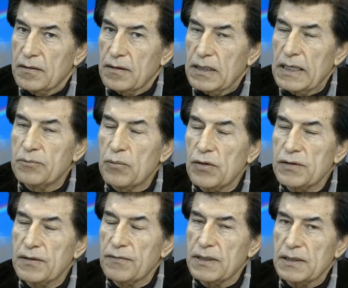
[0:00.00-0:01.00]
In most
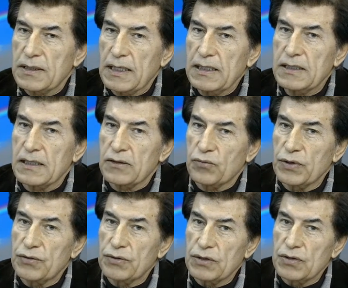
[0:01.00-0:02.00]
of these cases, we
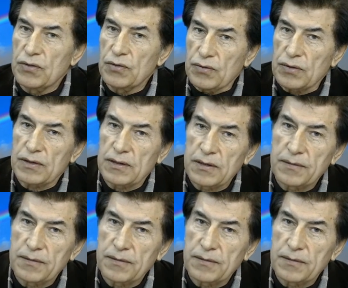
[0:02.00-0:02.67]
reduce